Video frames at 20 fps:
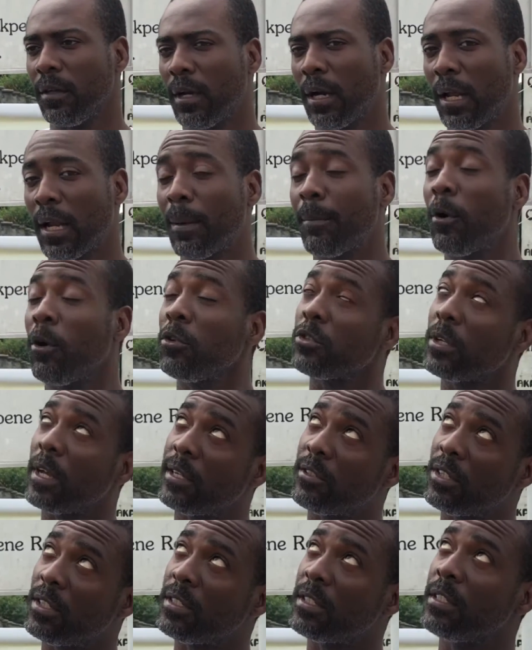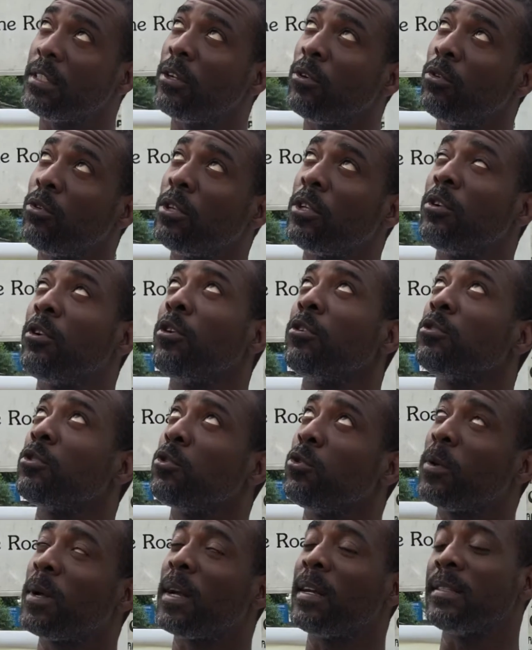And I'm also addressing the only God to
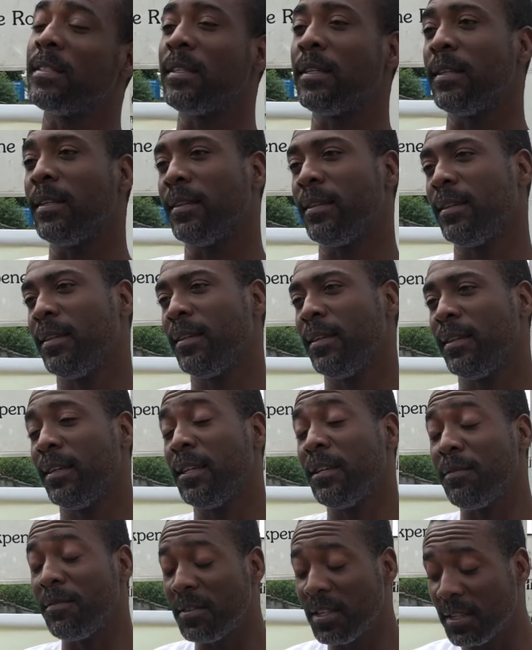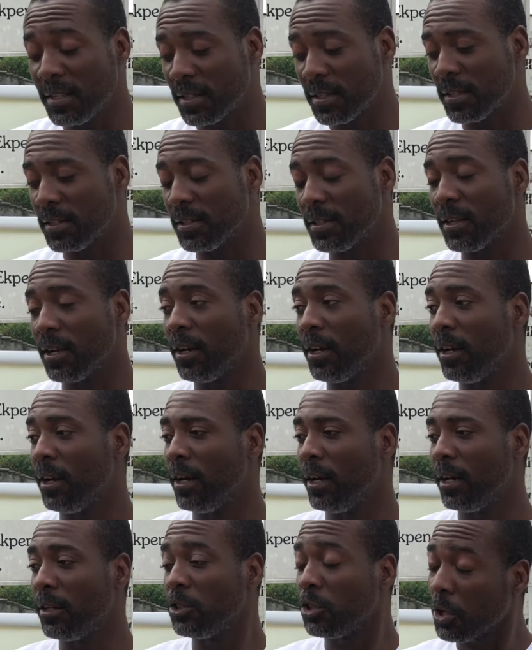look and see if this is
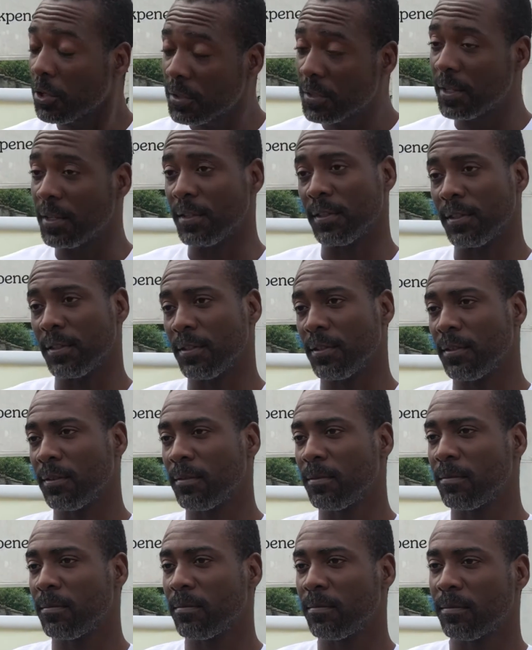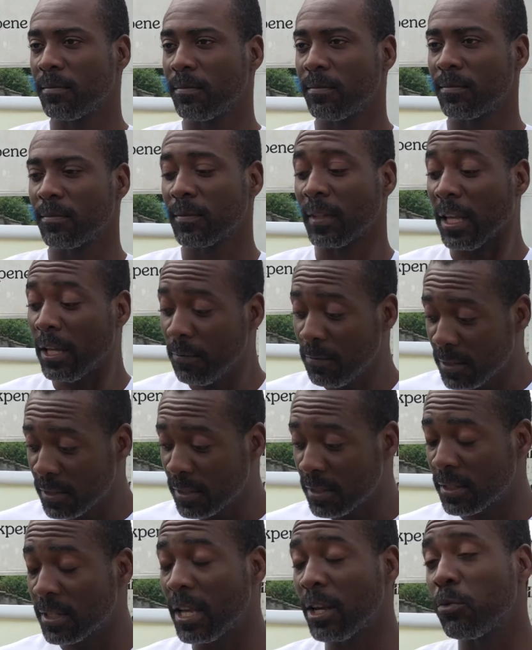justice, if this
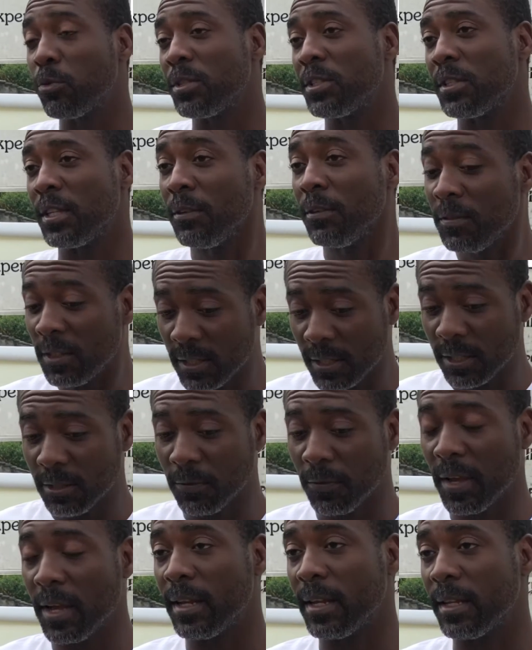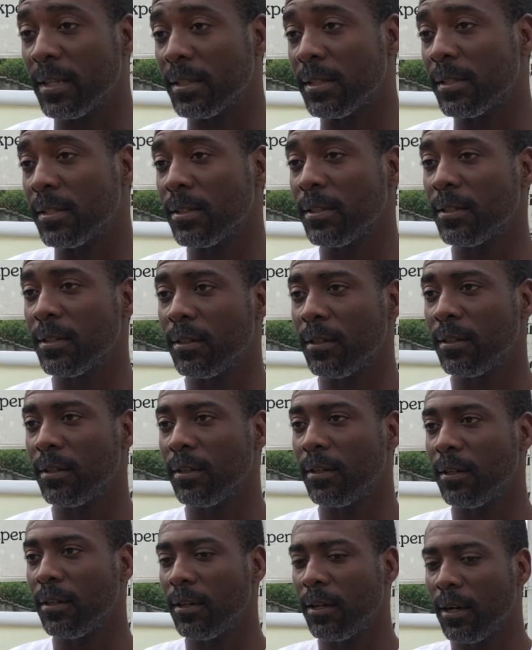is equity, if this is fairness.
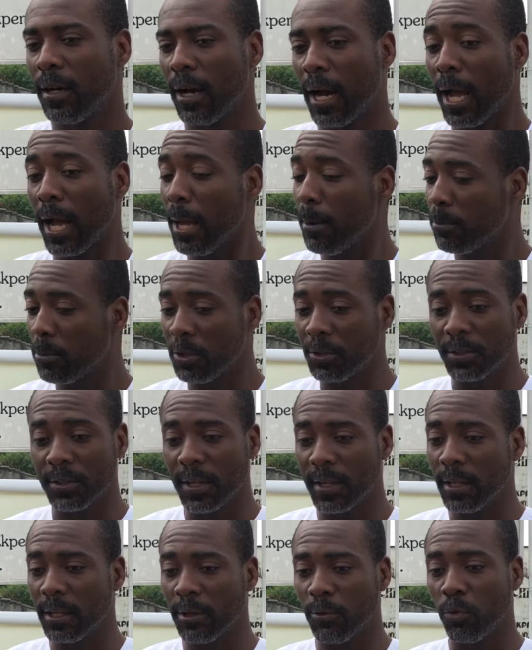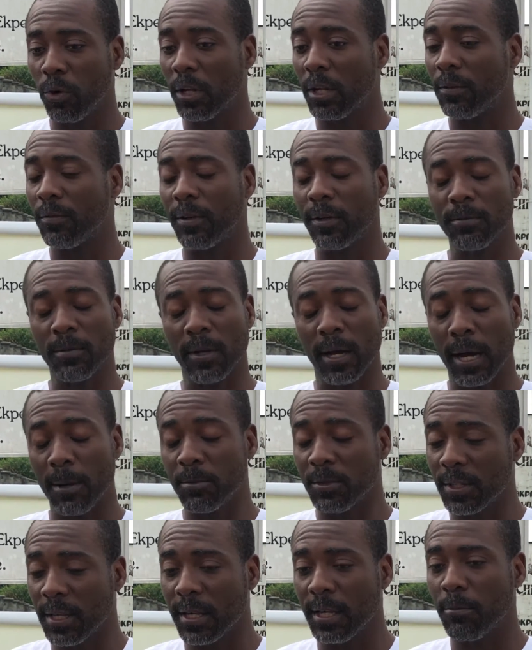I am not saying whatever, I'm
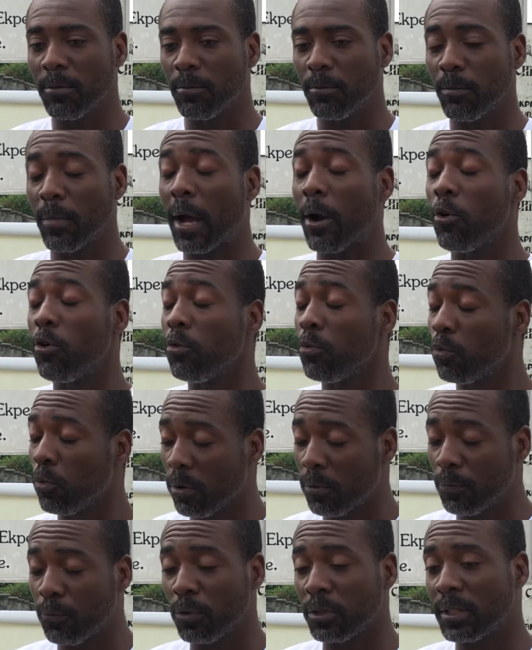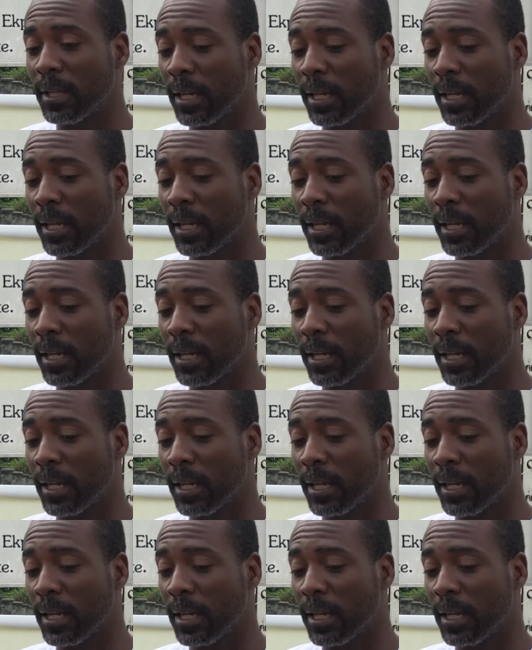saying my own one vote